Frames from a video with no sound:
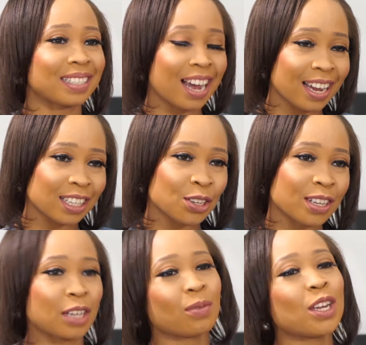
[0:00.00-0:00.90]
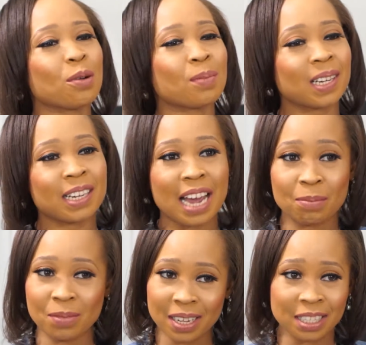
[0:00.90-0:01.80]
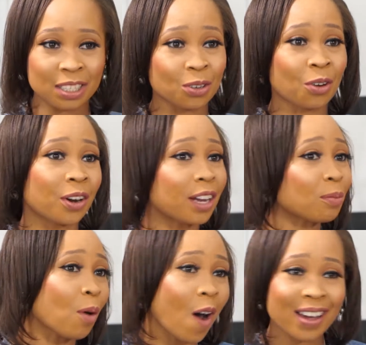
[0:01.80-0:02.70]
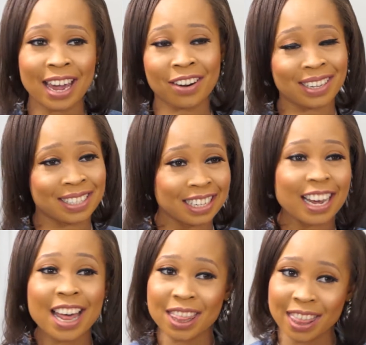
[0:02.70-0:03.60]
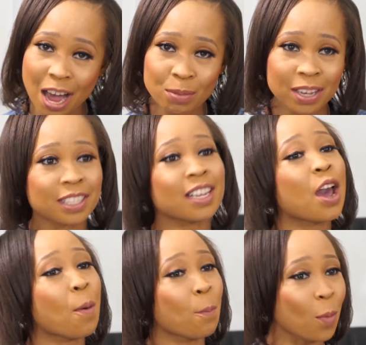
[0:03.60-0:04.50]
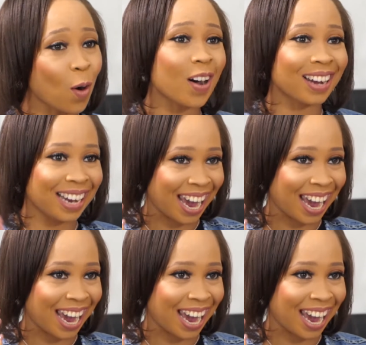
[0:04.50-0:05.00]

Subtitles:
diet, you're giving your body the ability to create more keratin, and that means more